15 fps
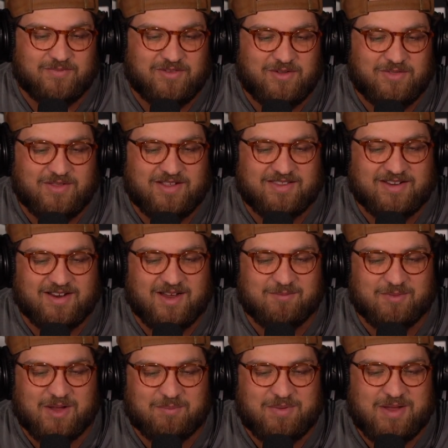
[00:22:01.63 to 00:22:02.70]
Do you think that
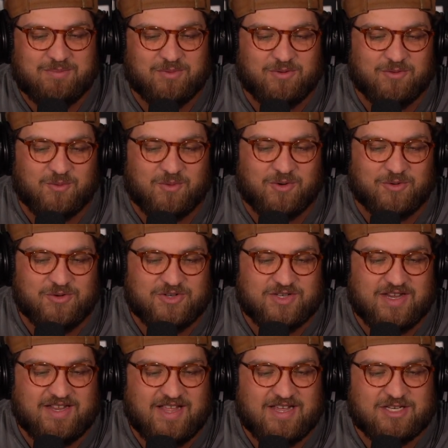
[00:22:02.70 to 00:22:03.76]
I'm like people of the world who
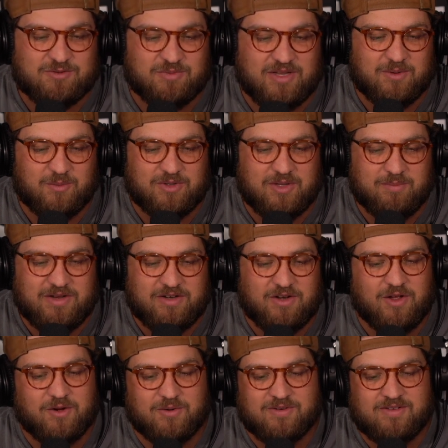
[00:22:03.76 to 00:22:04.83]
say yes really mean
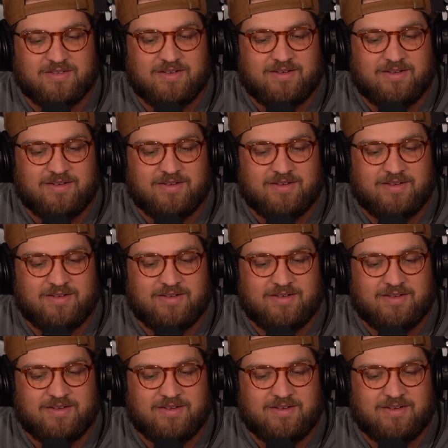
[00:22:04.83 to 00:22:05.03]
no?